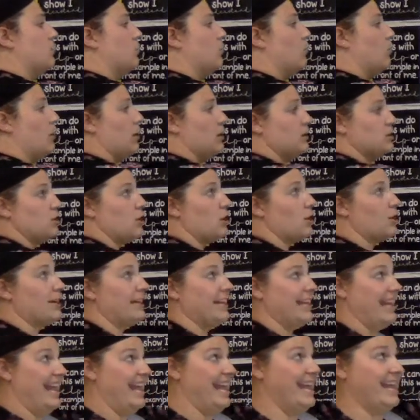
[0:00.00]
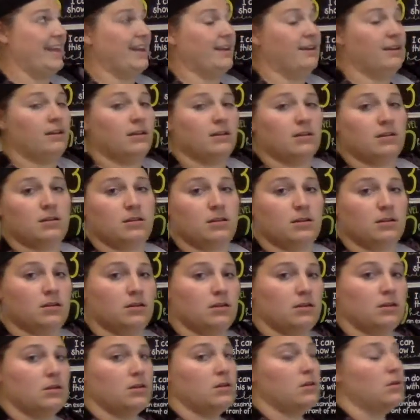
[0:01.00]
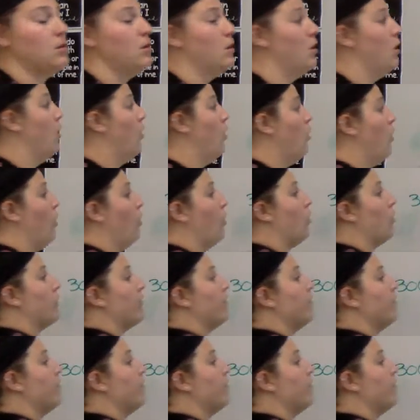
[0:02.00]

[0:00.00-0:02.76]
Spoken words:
where it's already in, or